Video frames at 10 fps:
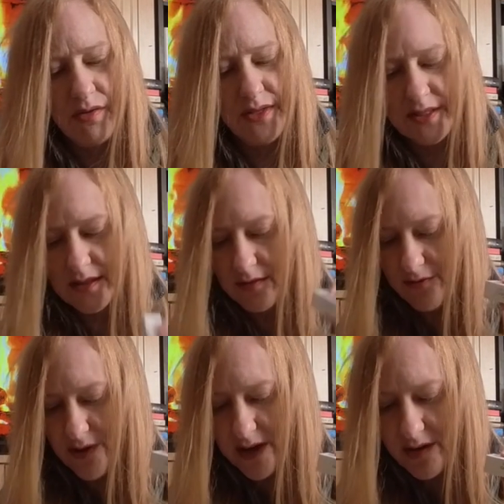This is a
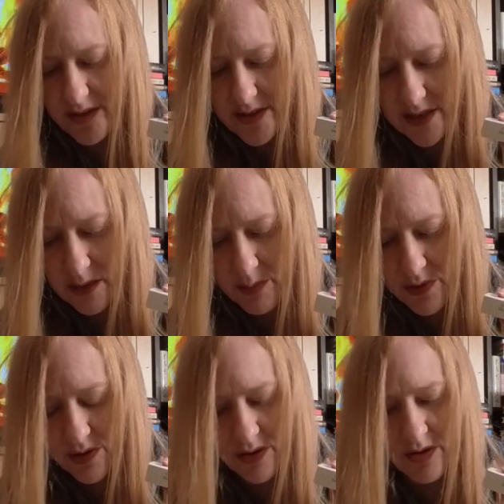fragrance
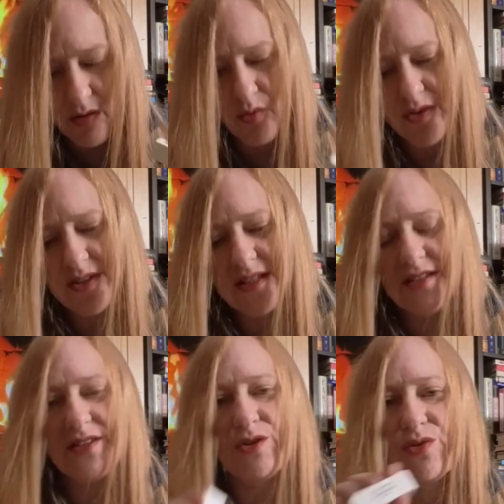sample. Oh, this
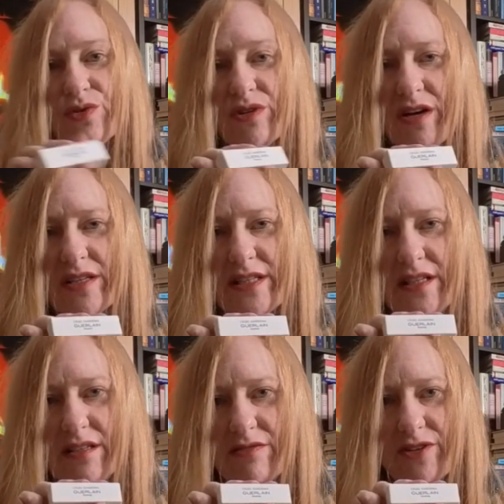is the Cruel
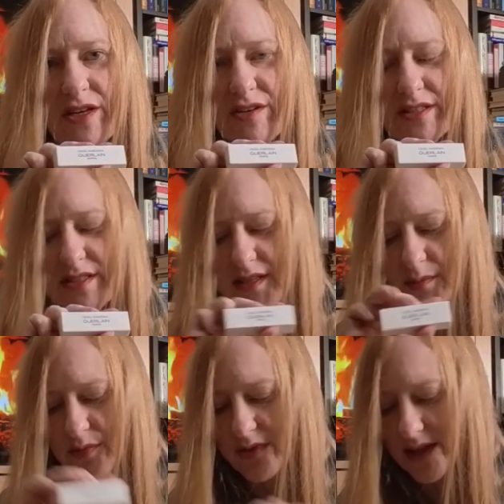Gardenia fragrance
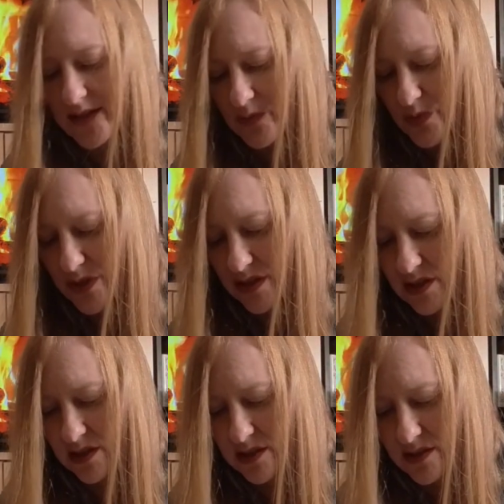sample. That's really
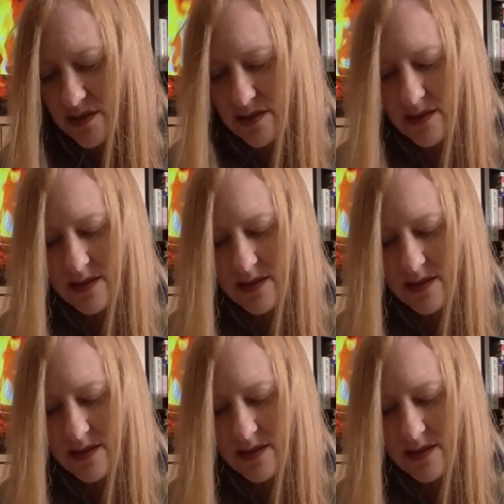nice.